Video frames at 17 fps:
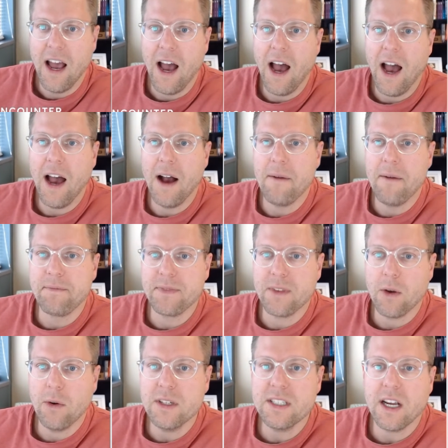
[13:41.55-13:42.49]
I
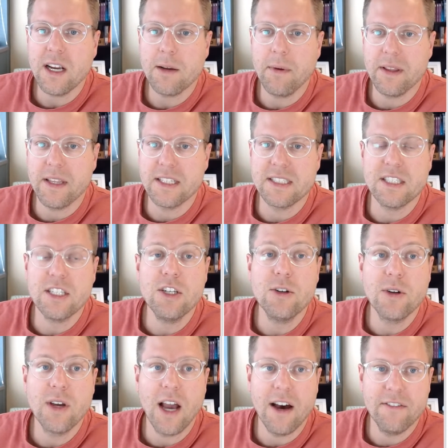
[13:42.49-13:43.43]
want to talk about this
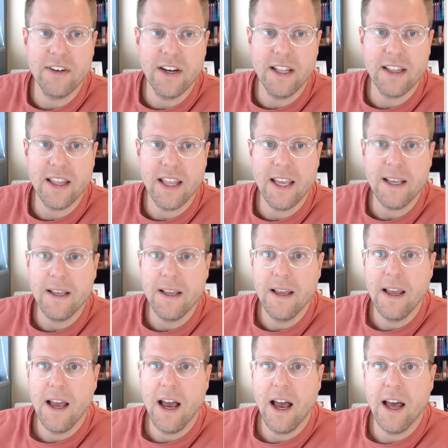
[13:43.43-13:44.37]
new covenant thing
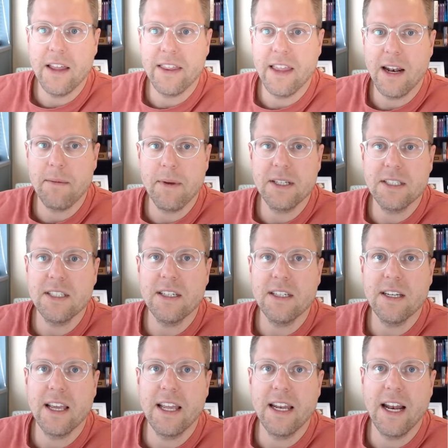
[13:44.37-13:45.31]
that I
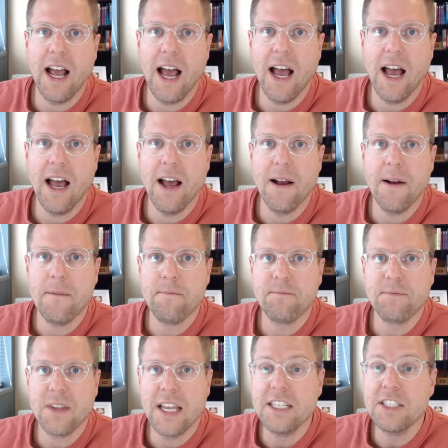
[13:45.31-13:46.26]
mentioned
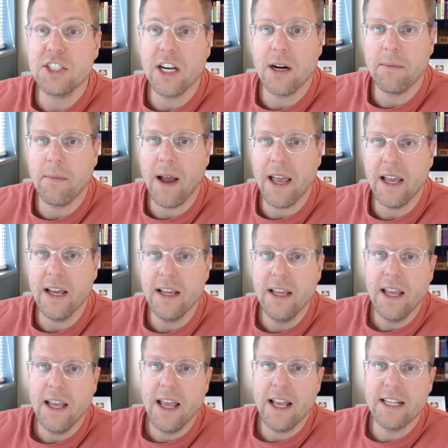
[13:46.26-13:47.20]
in Jeremiah,
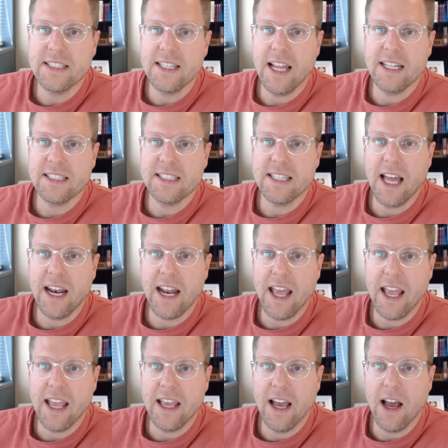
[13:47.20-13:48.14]
is that it's not
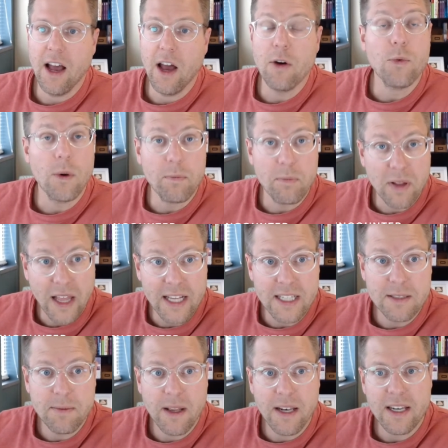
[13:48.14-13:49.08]
a
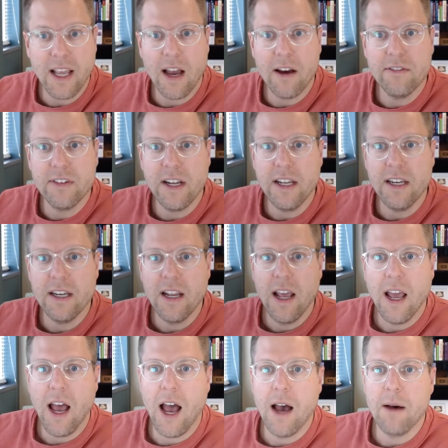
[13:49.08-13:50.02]
replacement covenant,
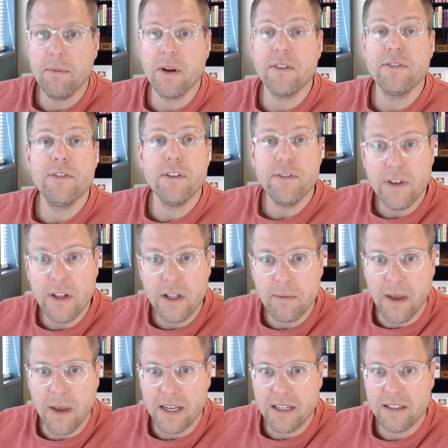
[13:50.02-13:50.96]
but a
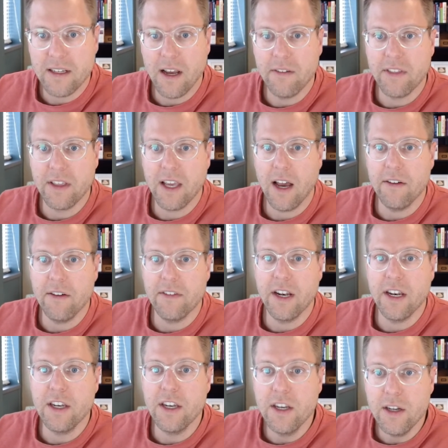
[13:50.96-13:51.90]
fulfillment of the
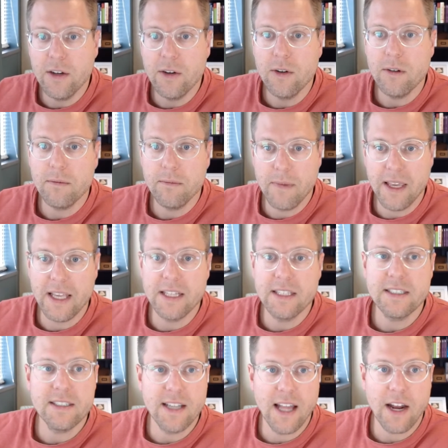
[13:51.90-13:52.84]
covenant. New
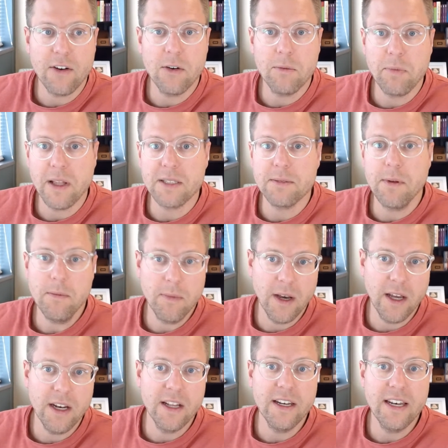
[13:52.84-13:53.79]
means not a replacement,
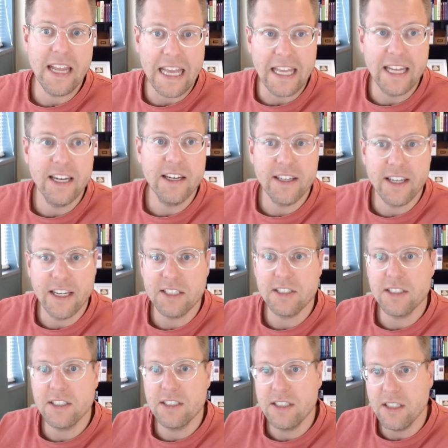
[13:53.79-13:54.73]
but an in
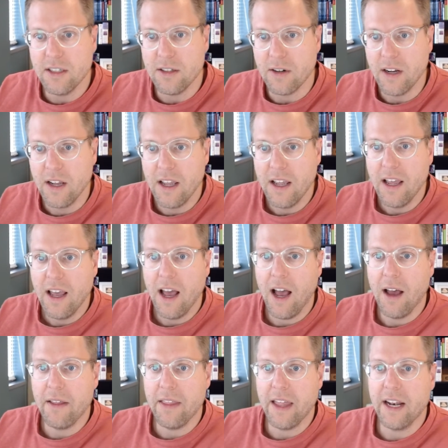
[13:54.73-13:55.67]
addition to.
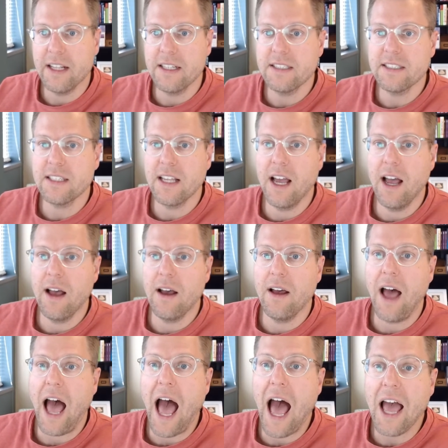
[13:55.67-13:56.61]
That is,
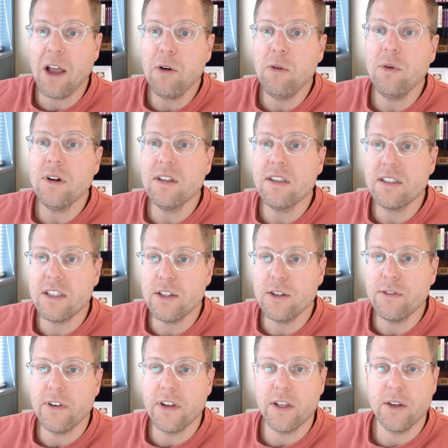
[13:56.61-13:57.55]
I will
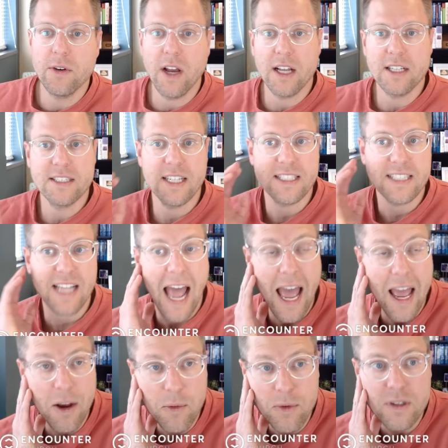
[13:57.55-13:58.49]
do for you, God says,
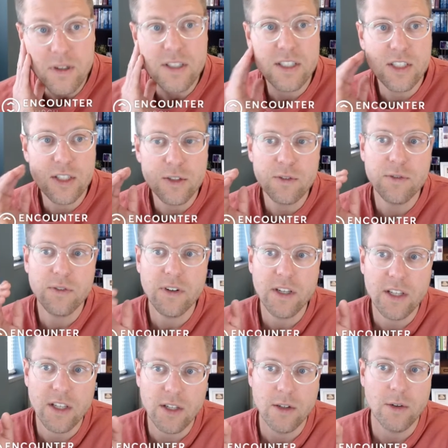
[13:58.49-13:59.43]
I will do for
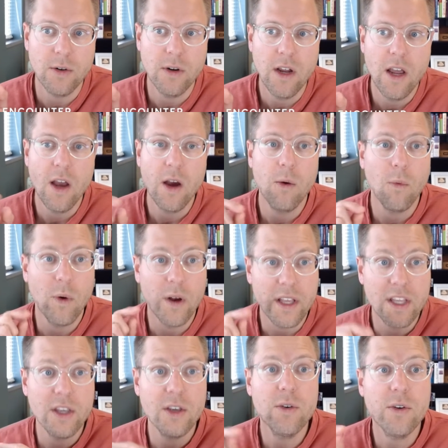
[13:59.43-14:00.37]
you what
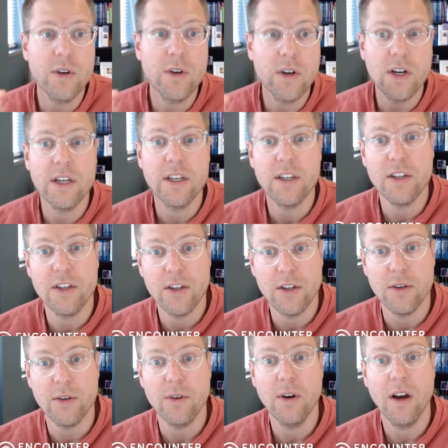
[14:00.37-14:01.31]
you couldn't
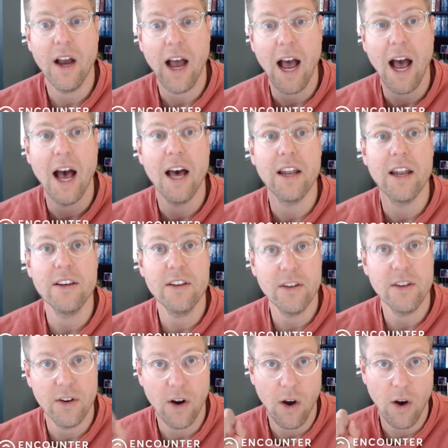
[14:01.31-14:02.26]
do on
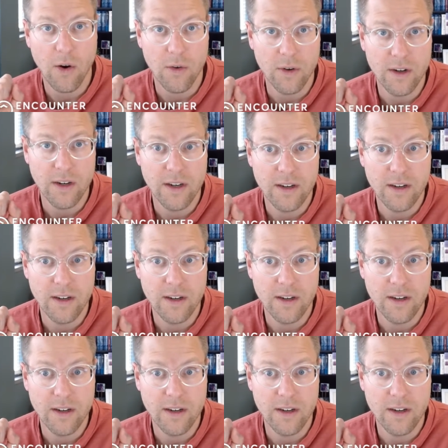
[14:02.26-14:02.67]
your own.